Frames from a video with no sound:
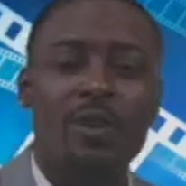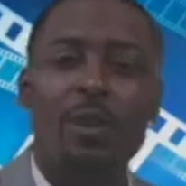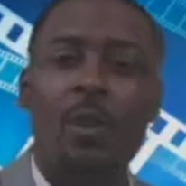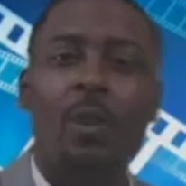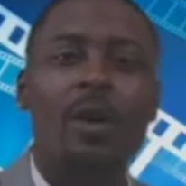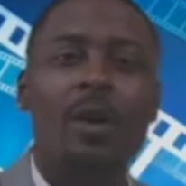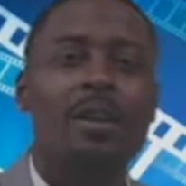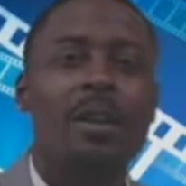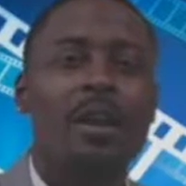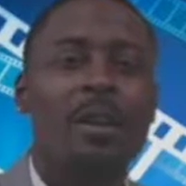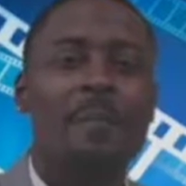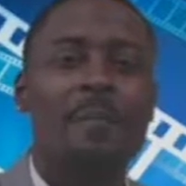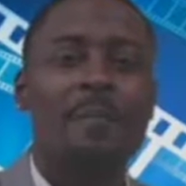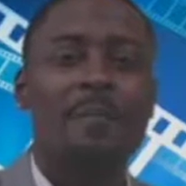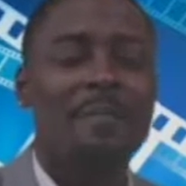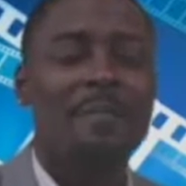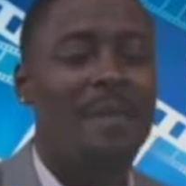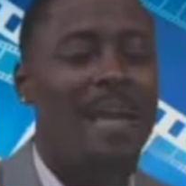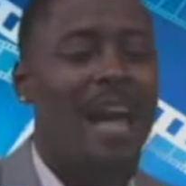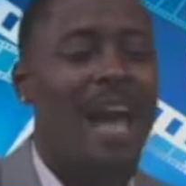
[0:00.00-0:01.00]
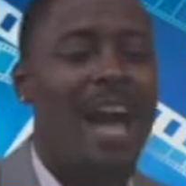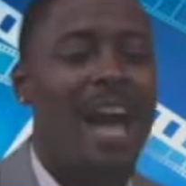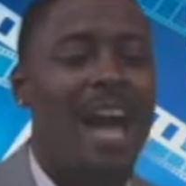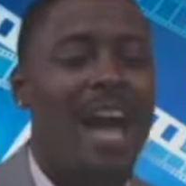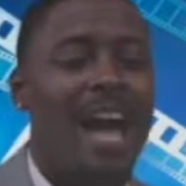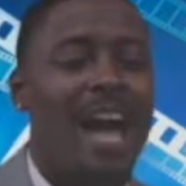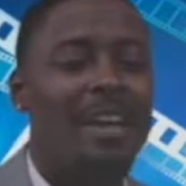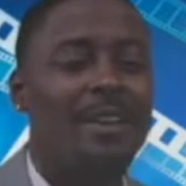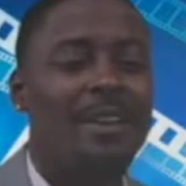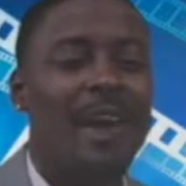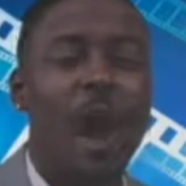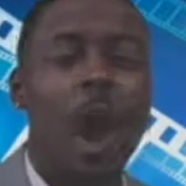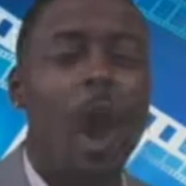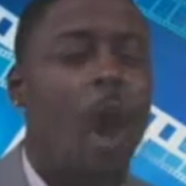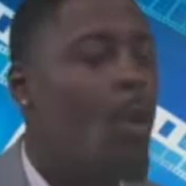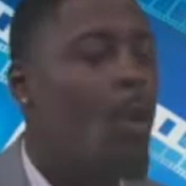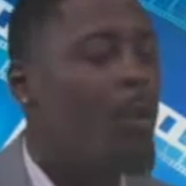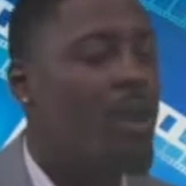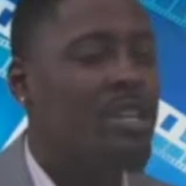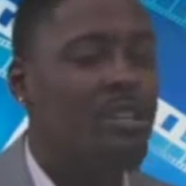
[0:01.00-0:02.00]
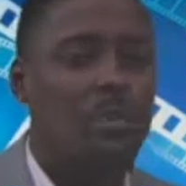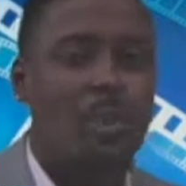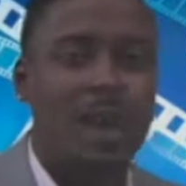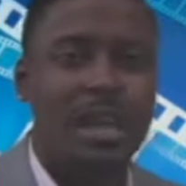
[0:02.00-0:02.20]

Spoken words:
Growing up, I always